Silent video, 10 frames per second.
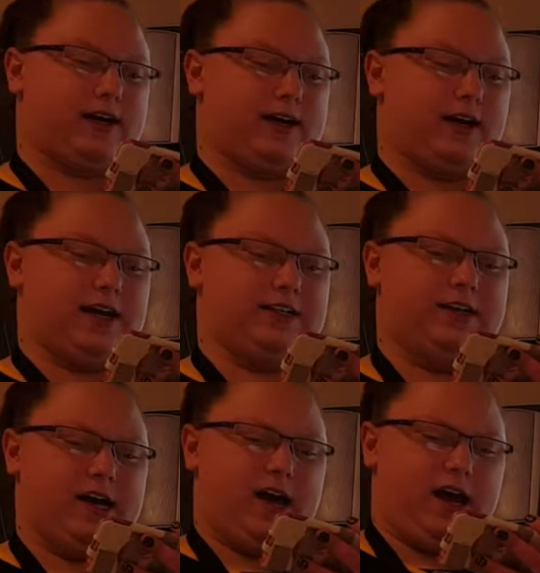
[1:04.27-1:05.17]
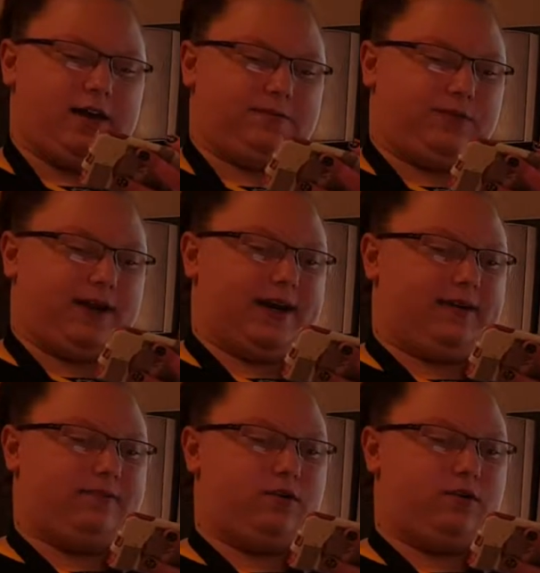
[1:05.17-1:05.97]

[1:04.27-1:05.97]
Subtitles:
decades and played a